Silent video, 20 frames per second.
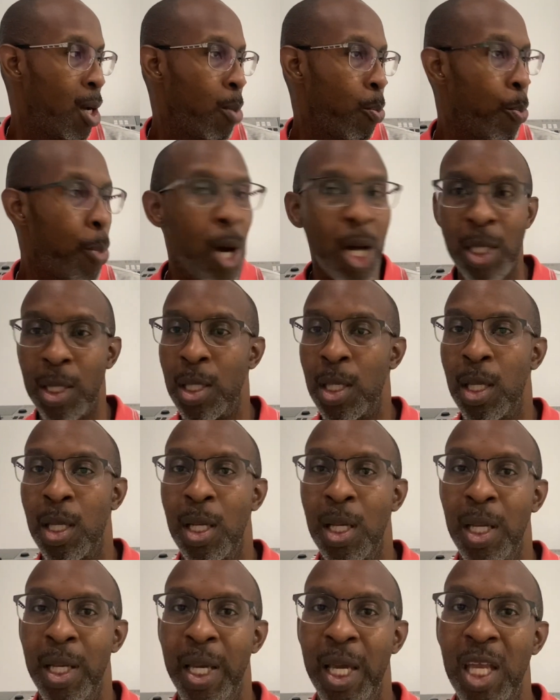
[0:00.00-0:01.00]
But
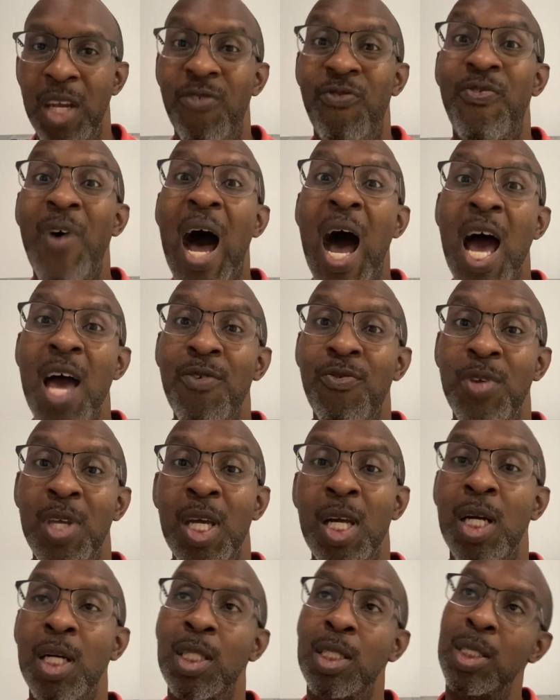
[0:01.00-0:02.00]
in 5
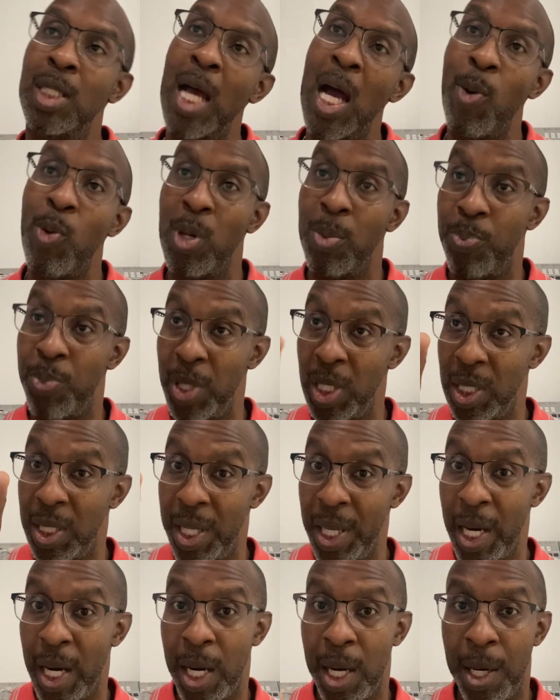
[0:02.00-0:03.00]
years, I will be
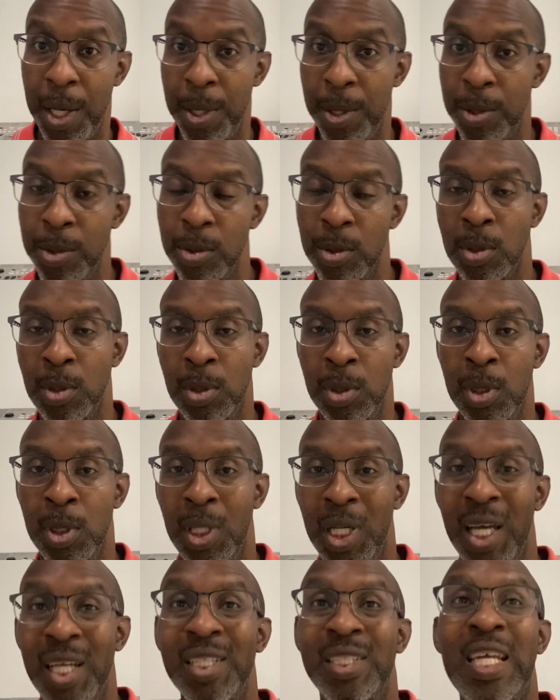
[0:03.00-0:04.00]
there.
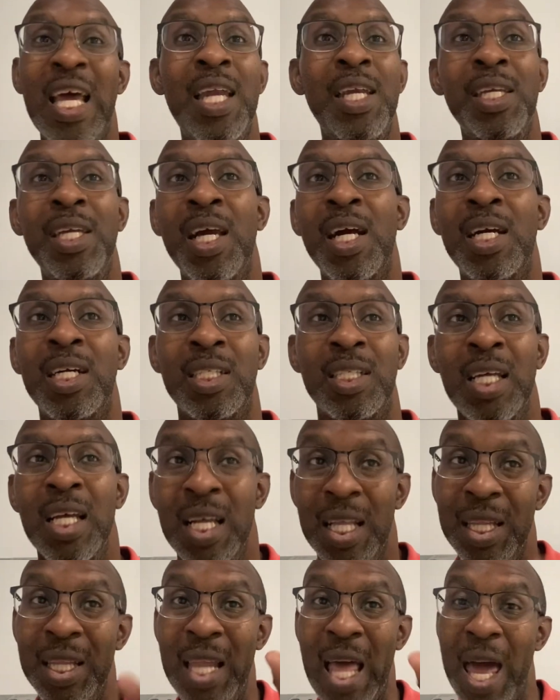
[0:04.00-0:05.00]
In 10 years,
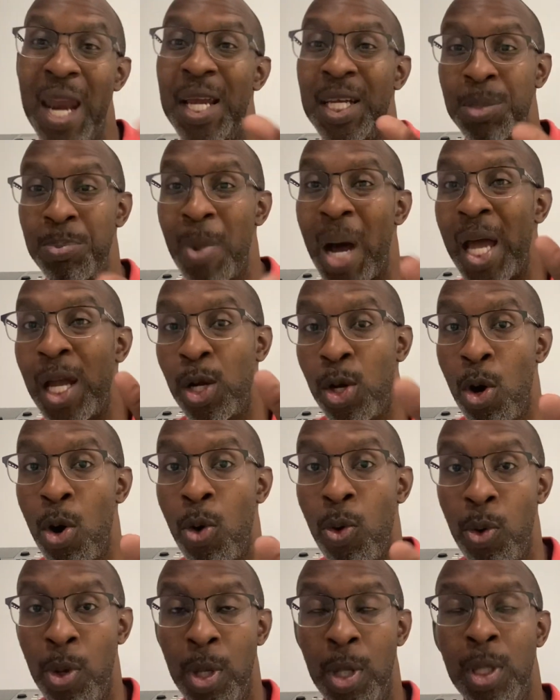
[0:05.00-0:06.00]
that is my
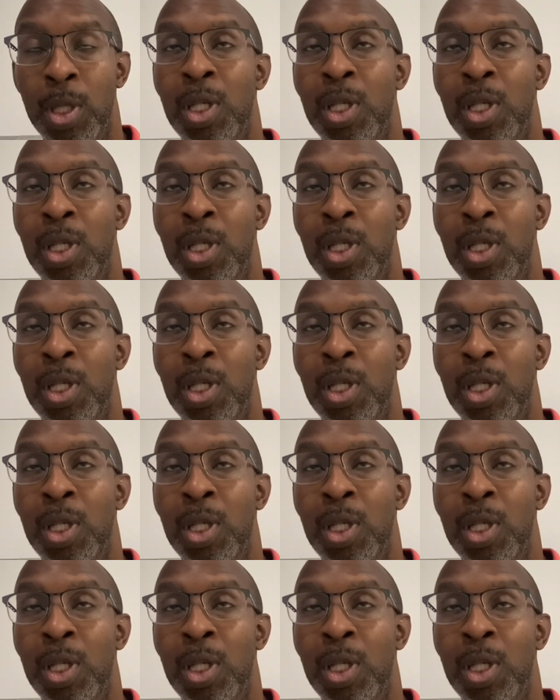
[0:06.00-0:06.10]
goal.